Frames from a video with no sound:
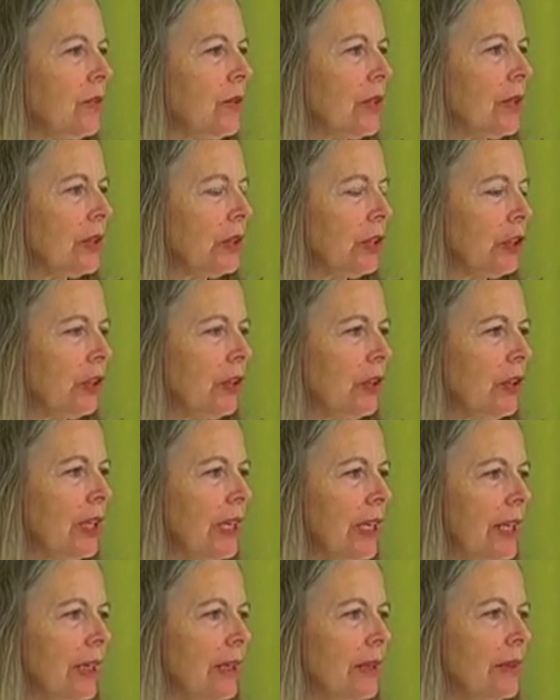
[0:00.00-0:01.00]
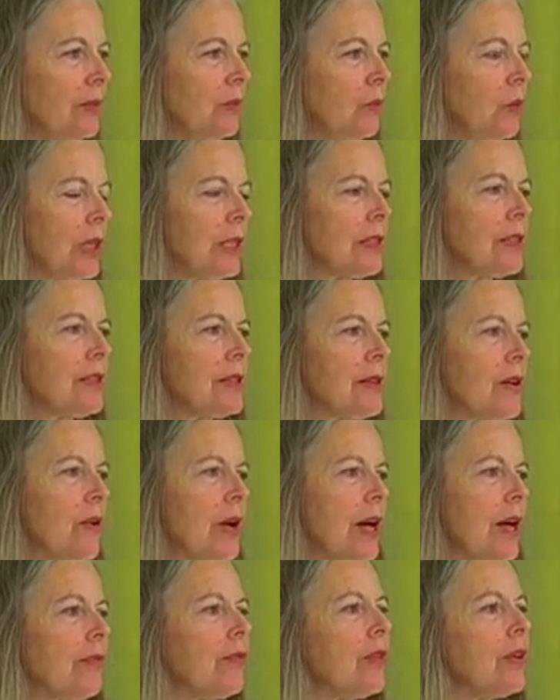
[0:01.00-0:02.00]
or learning
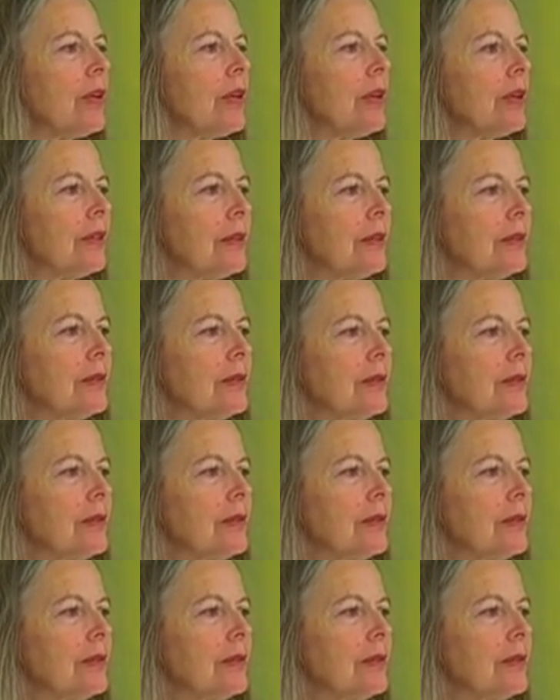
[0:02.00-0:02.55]
whatsoever.